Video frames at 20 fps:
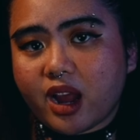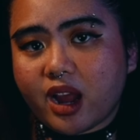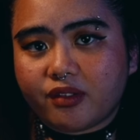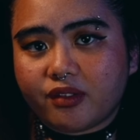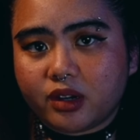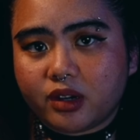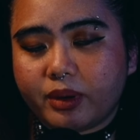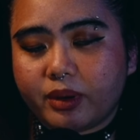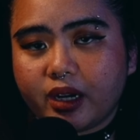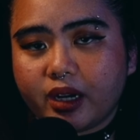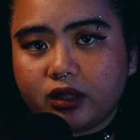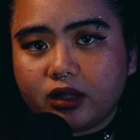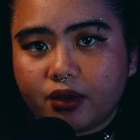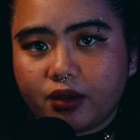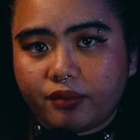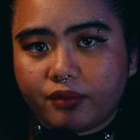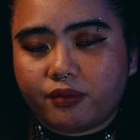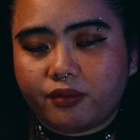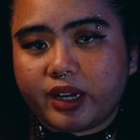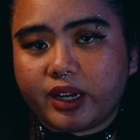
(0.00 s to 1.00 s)
everybody to
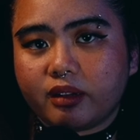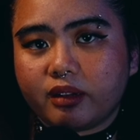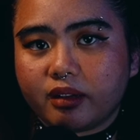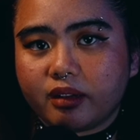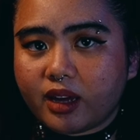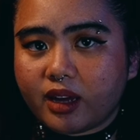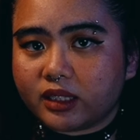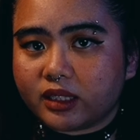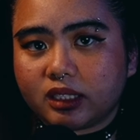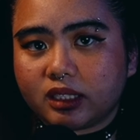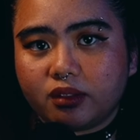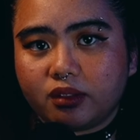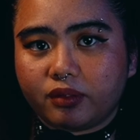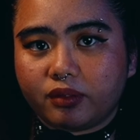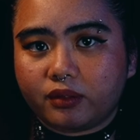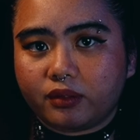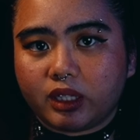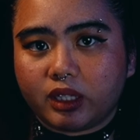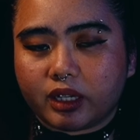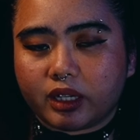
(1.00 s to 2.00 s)
fight against the
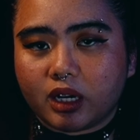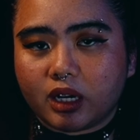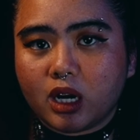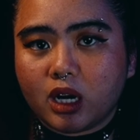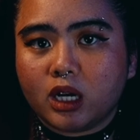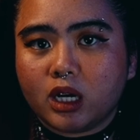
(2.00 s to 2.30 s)
fear,